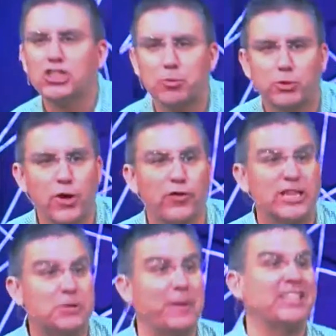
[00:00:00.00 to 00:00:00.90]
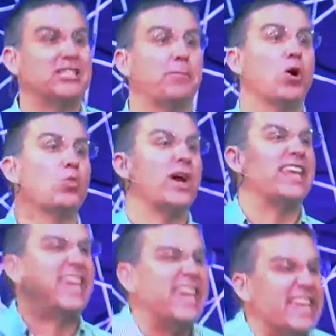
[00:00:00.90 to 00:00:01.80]
approval is based upon what
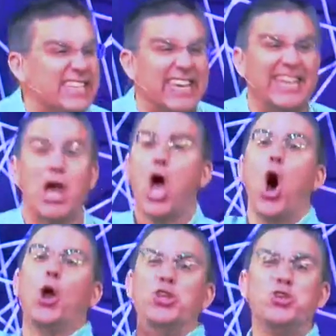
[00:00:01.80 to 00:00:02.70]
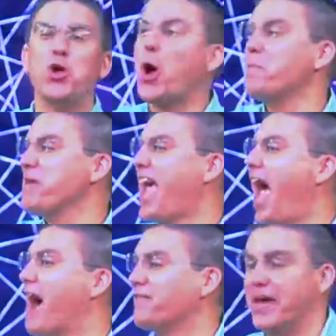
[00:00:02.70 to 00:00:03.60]
He did on your
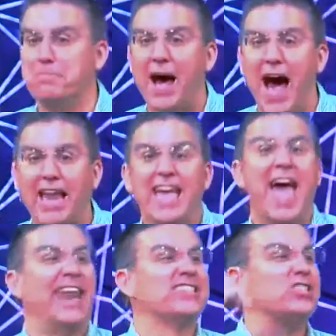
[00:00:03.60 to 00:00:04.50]
behalf and mine. And as a